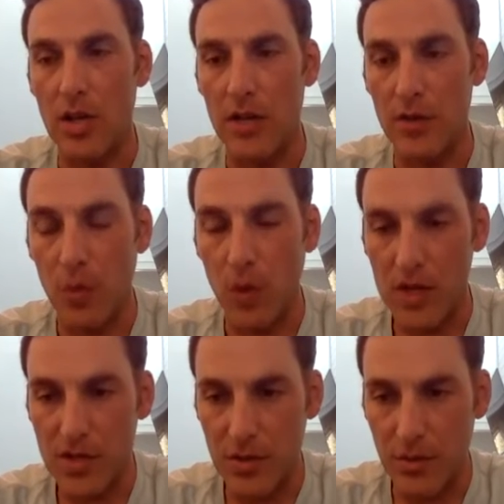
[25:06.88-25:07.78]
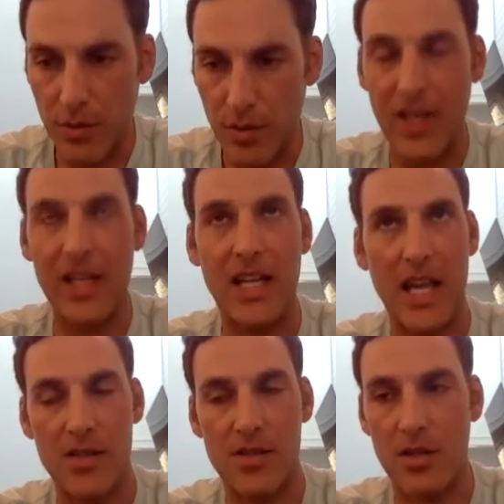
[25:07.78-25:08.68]
if you want to prevent
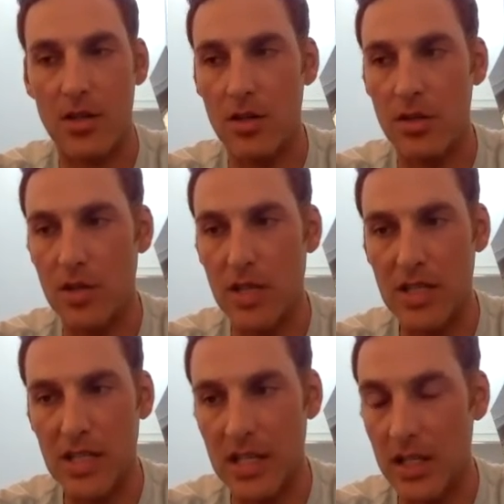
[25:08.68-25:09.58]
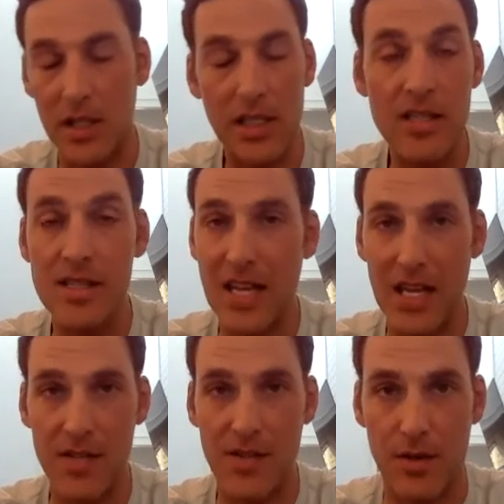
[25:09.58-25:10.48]
cancer, you need to eat at least
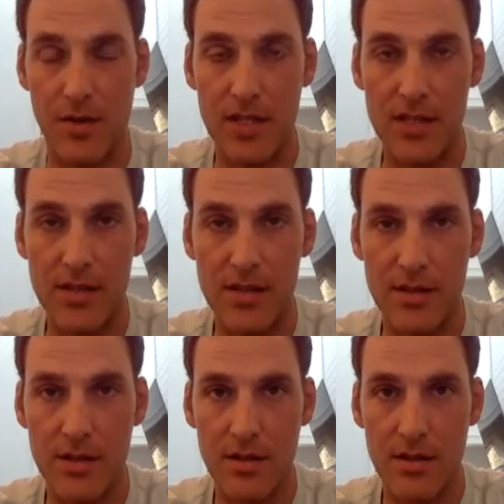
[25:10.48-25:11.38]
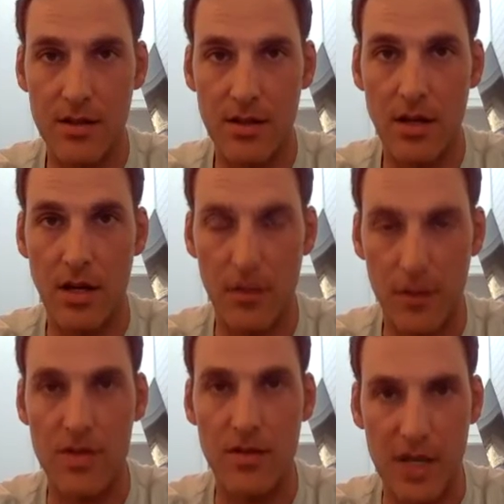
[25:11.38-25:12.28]
10 servings of
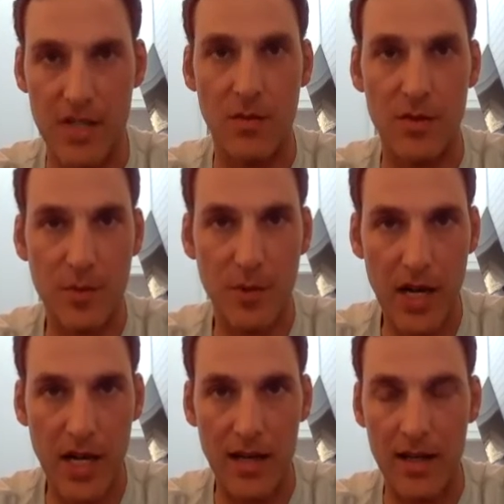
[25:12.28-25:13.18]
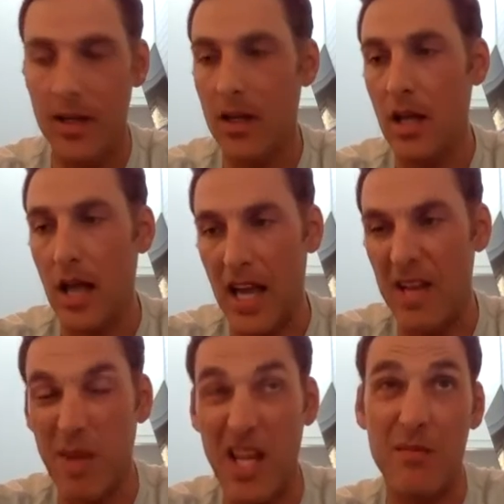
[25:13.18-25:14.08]
fruits and vegetables per day. And
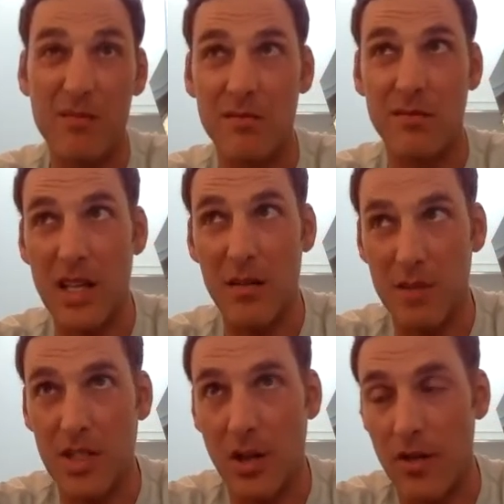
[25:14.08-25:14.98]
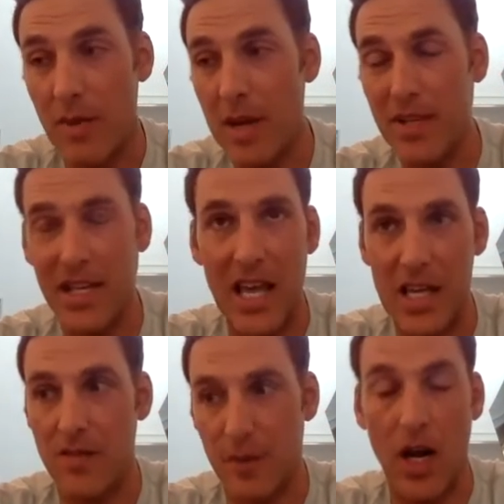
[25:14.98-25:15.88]
it may, there may be a
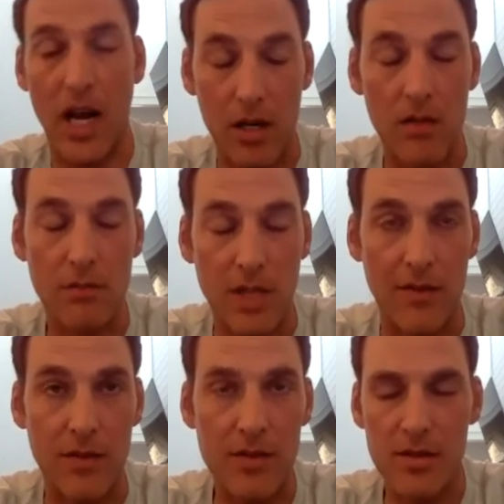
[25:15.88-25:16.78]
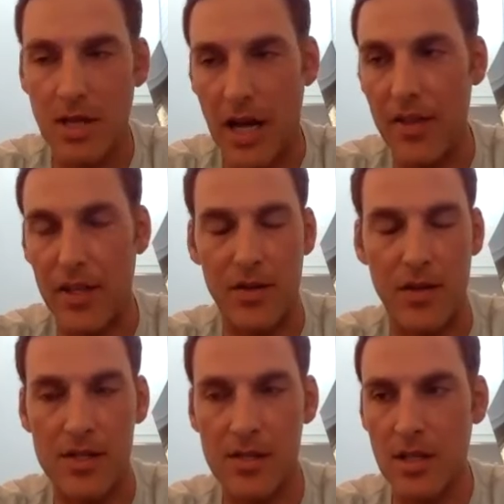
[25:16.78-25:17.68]
case for higher levels. I think
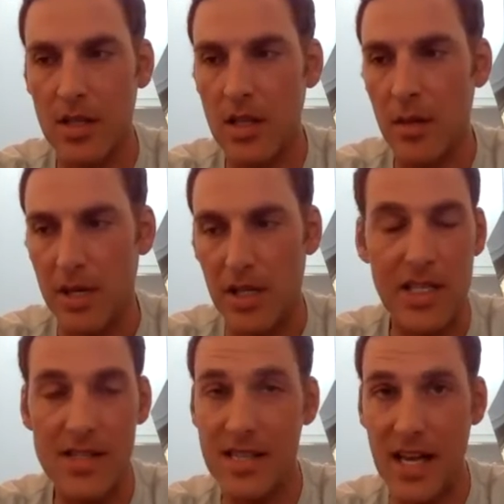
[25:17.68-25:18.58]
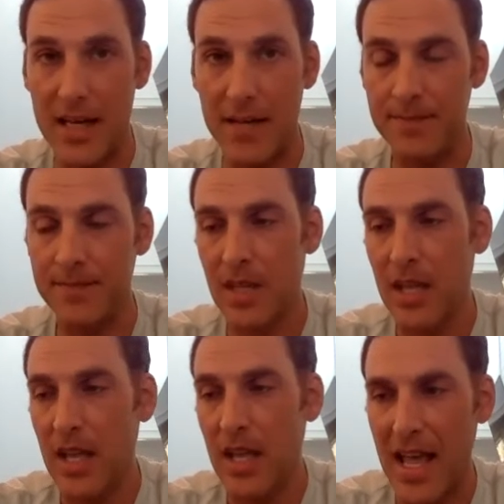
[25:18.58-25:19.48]
there is, but at least 10.
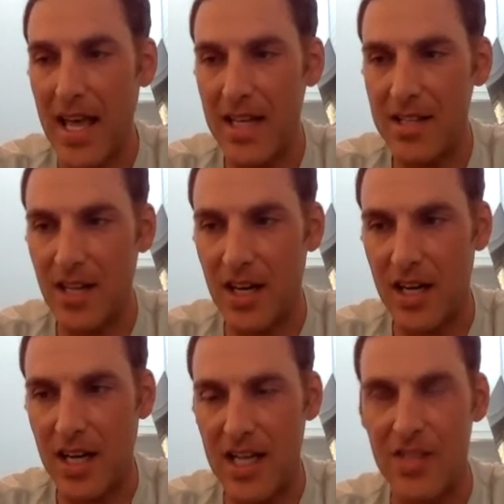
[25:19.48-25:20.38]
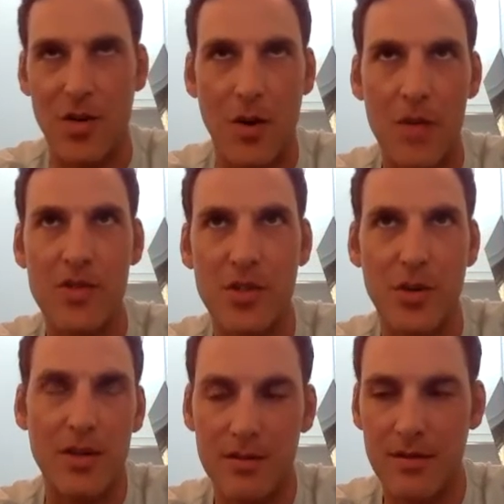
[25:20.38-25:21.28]
And so I was
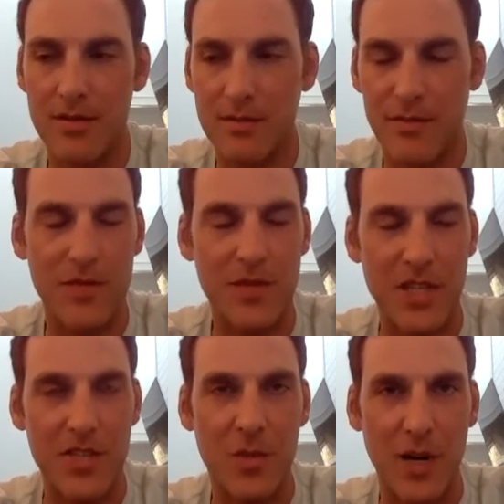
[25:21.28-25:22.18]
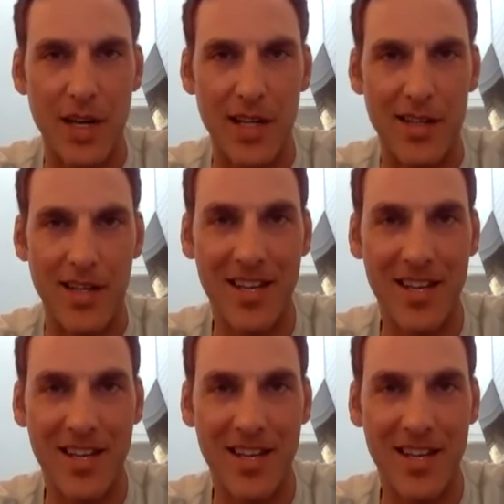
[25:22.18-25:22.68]
doing 15 to 20.